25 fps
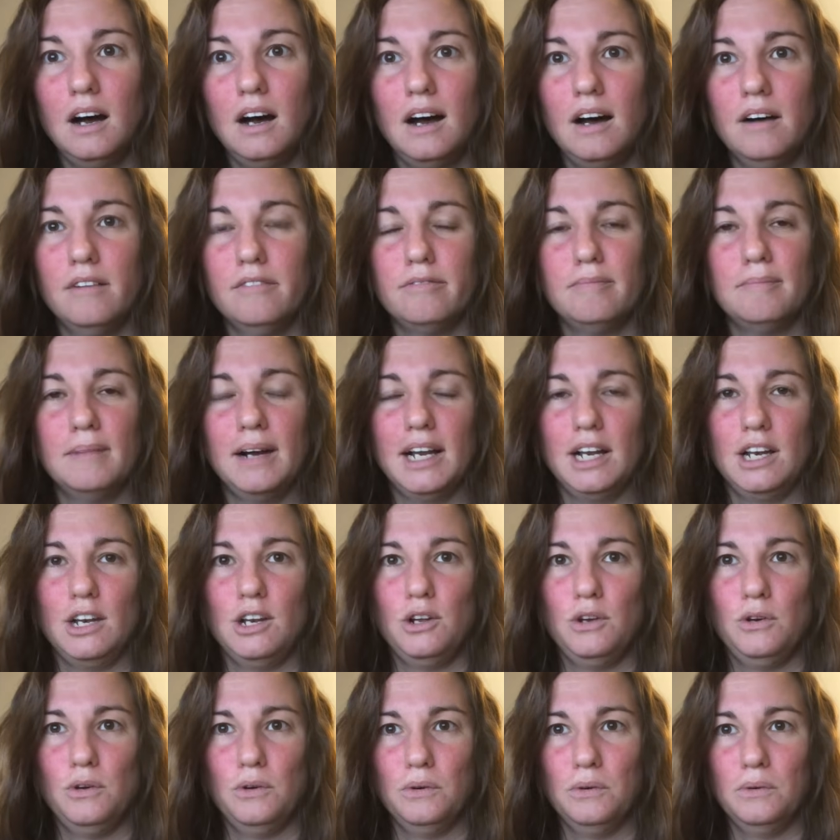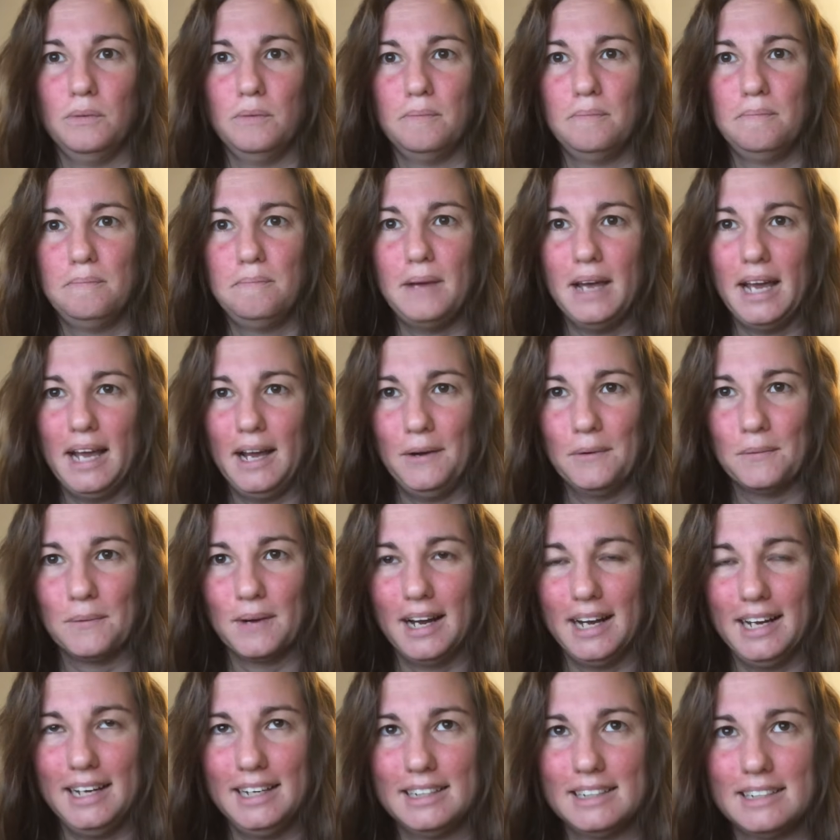of my new pay
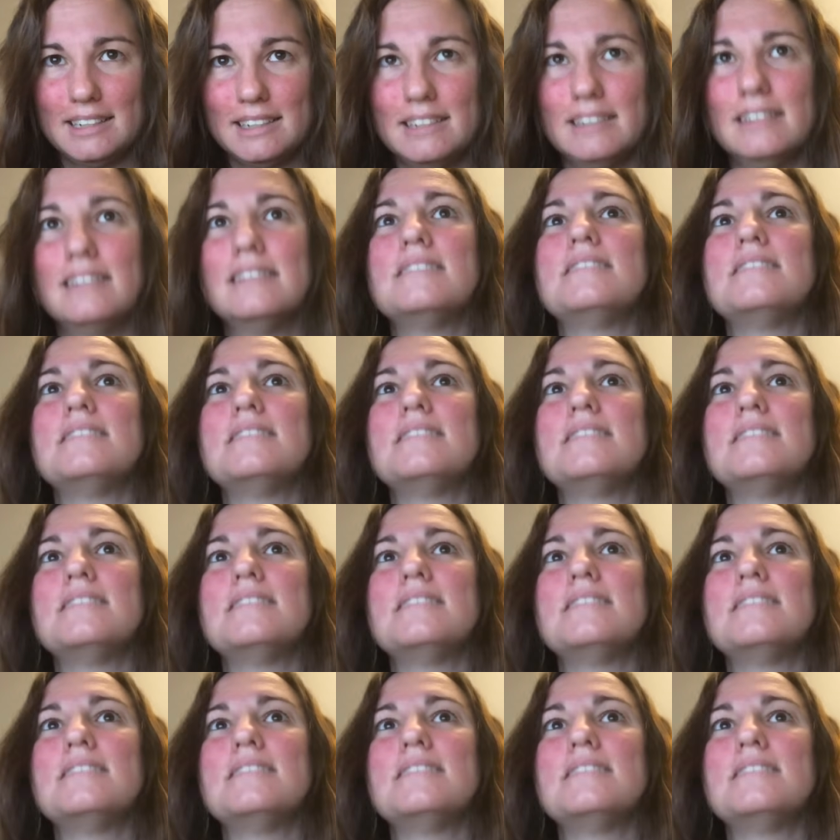rate.